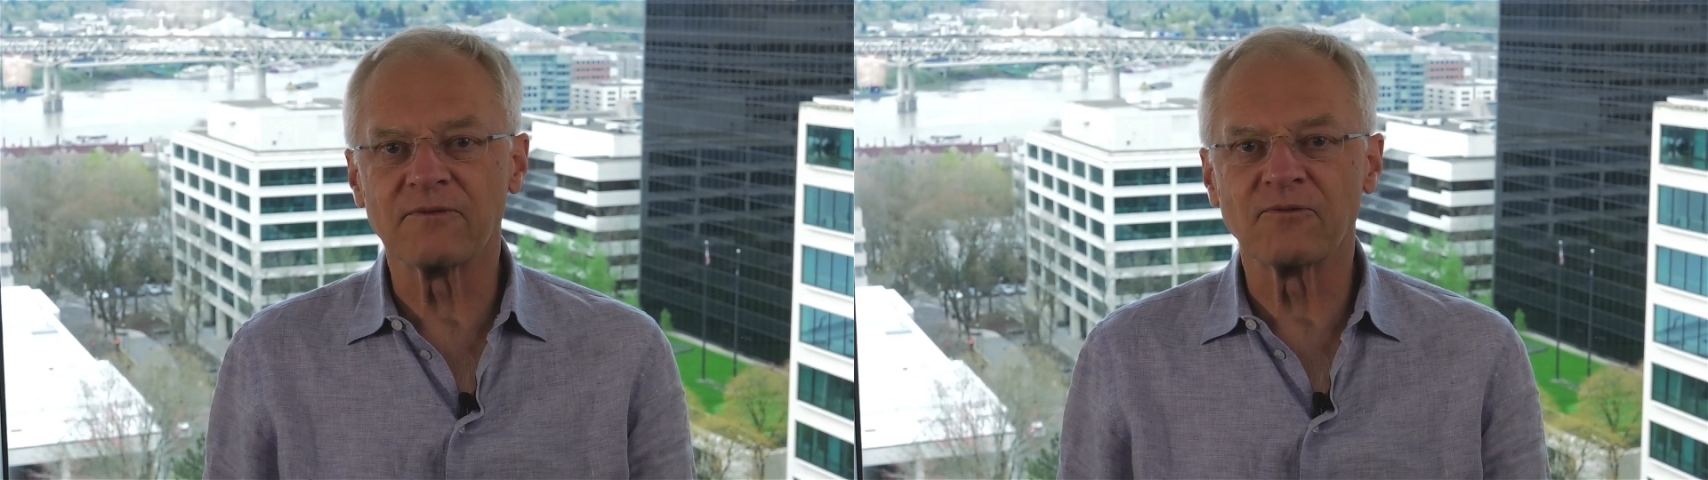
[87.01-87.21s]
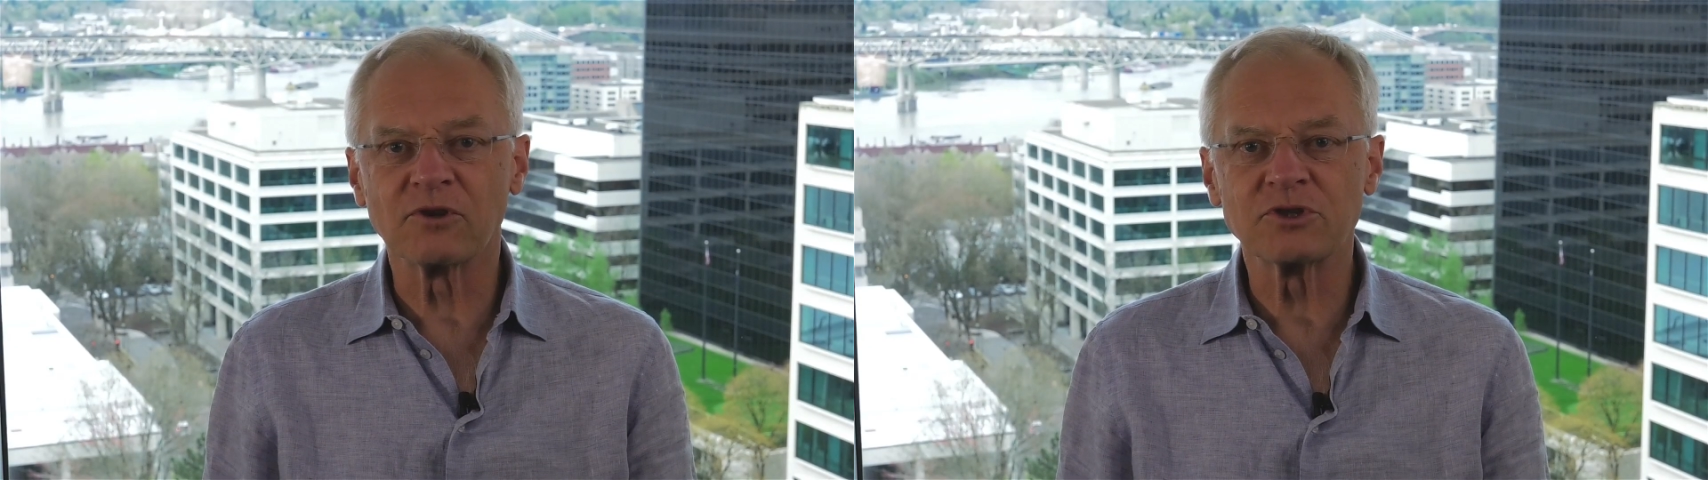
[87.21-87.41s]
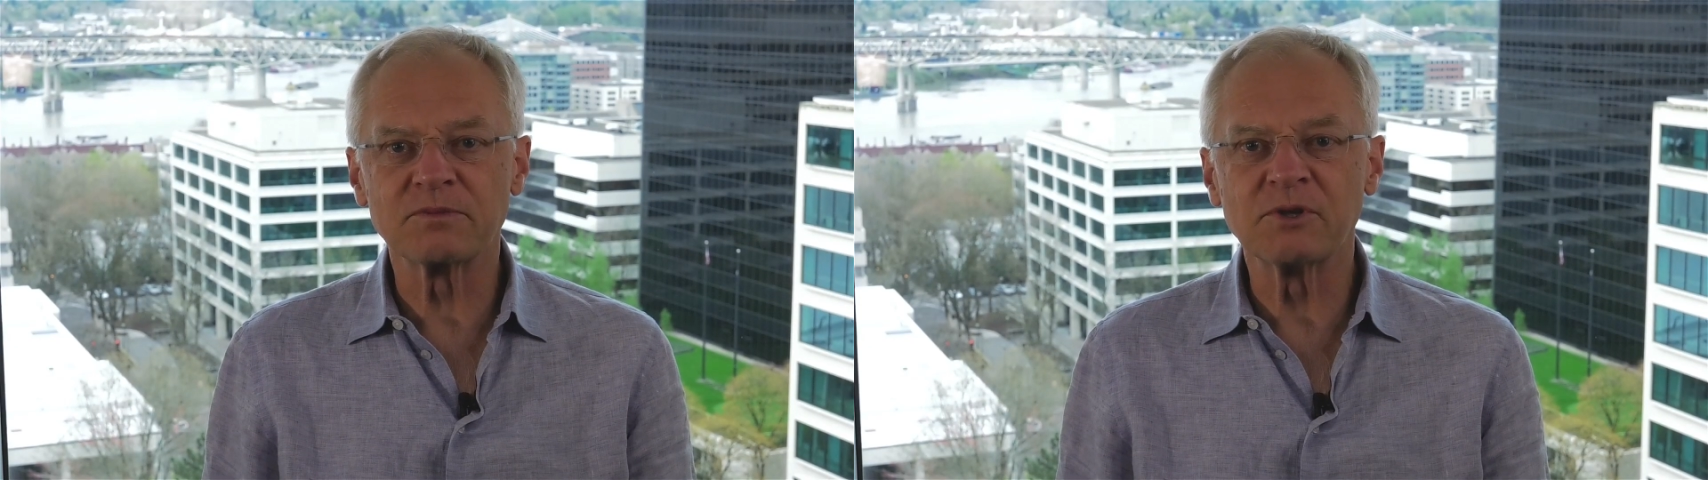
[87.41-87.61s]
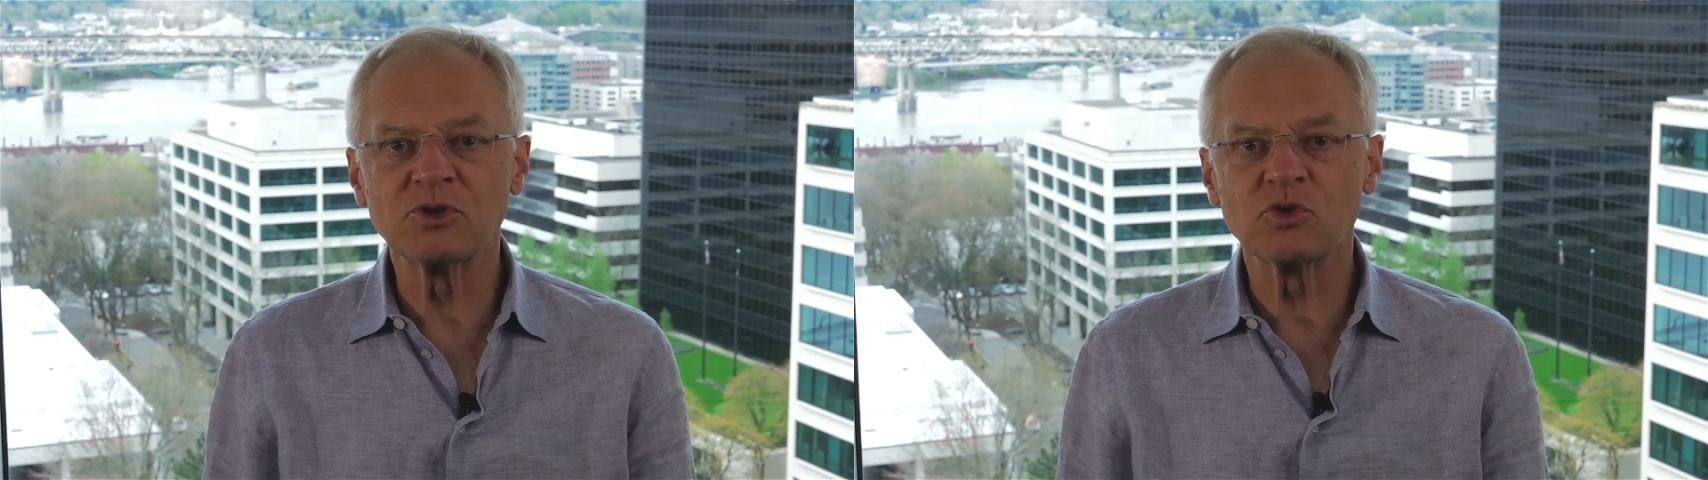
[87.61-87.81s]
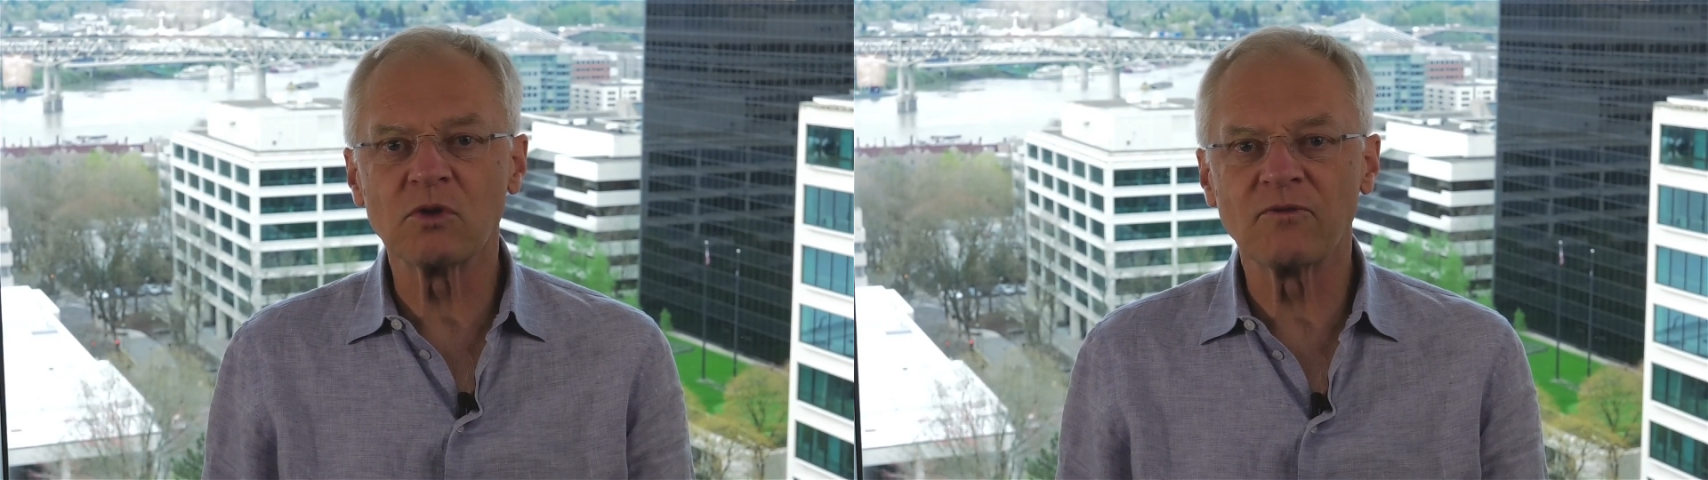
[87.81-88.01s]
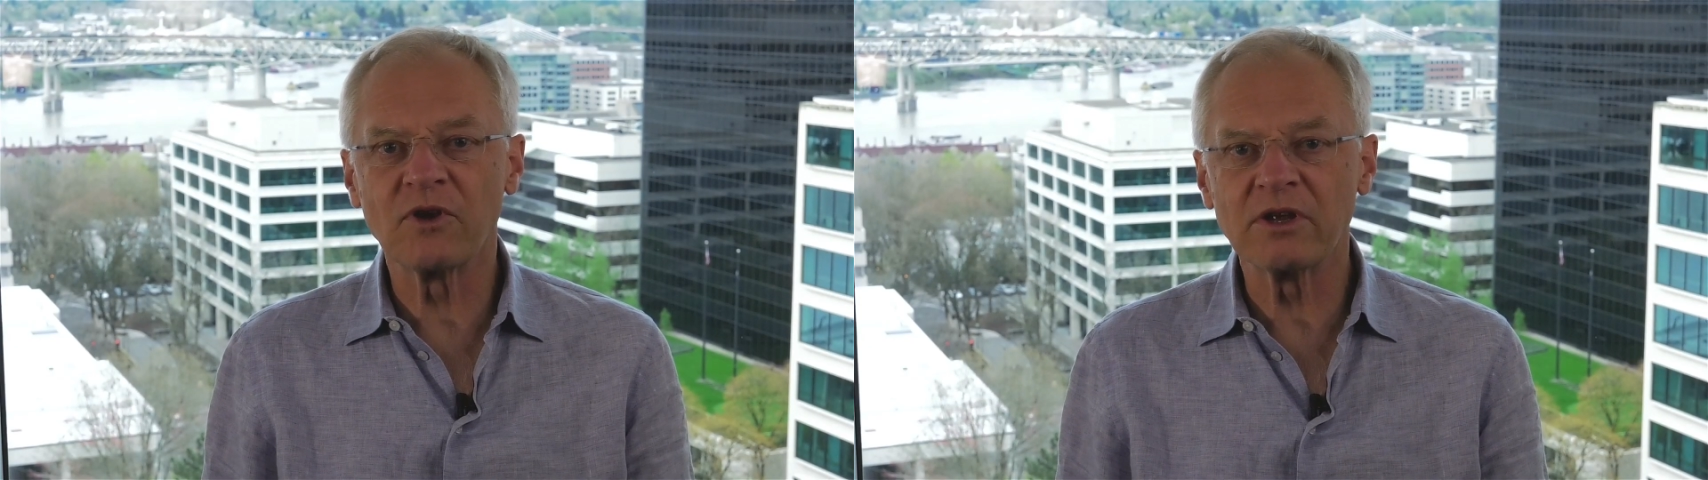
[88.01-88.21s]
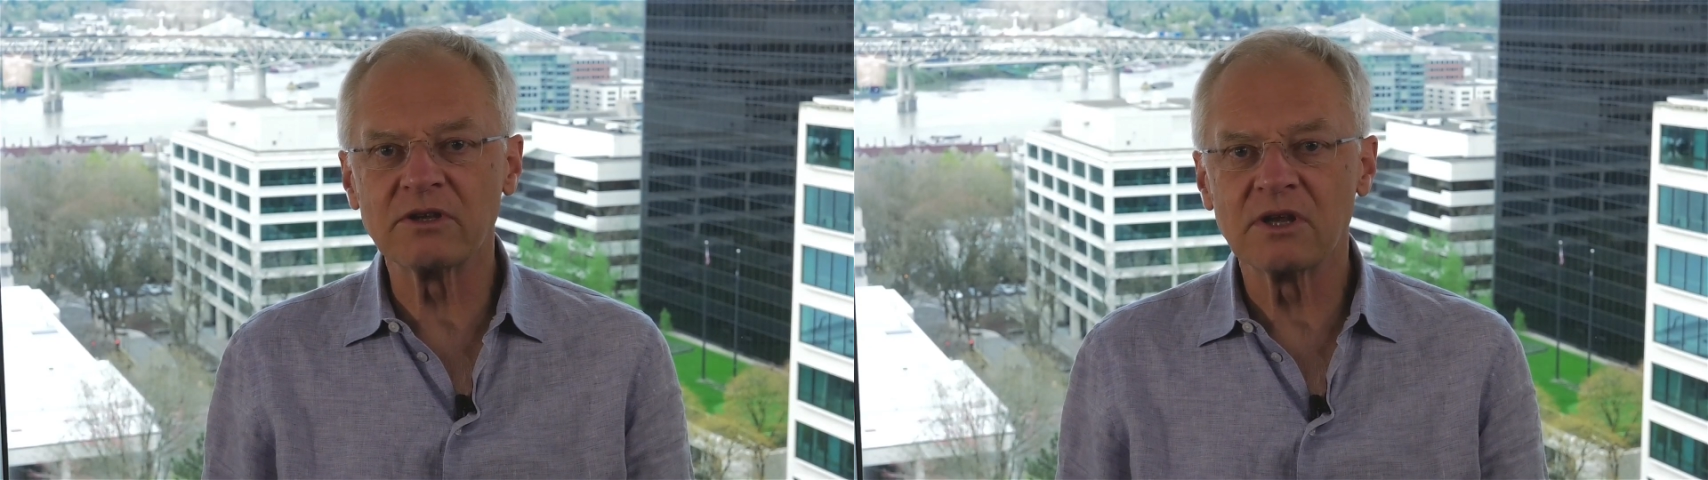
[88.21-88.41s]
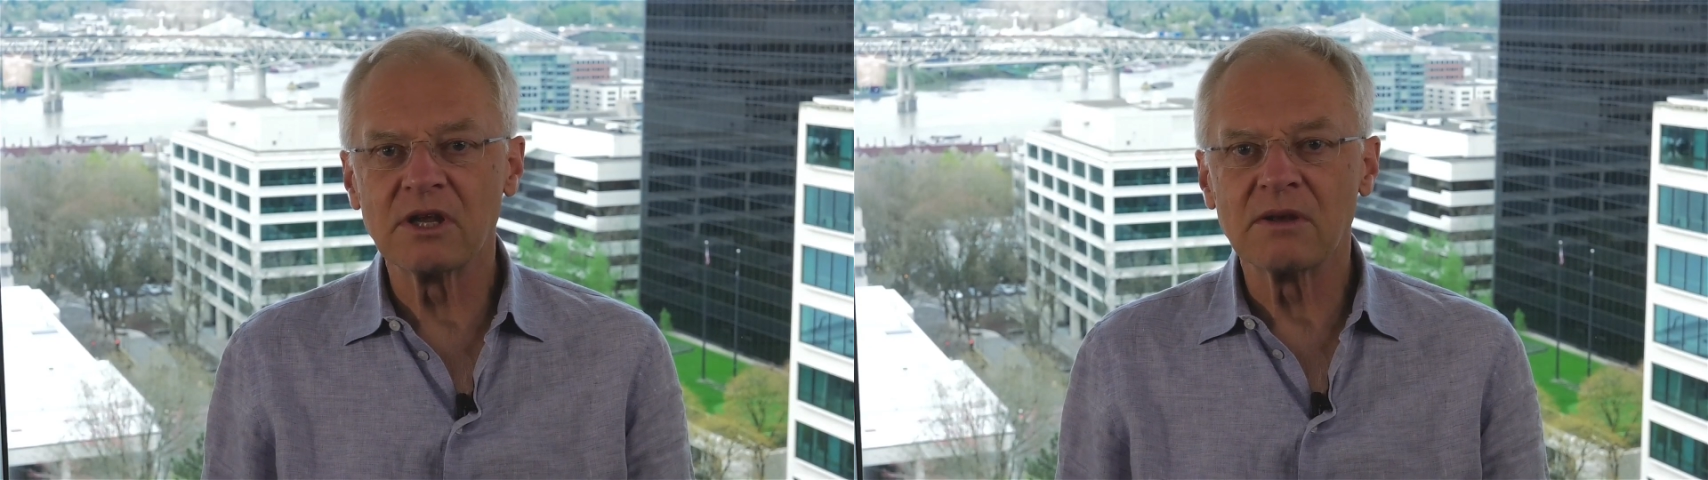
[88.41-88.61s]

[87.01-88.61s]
first mutual fund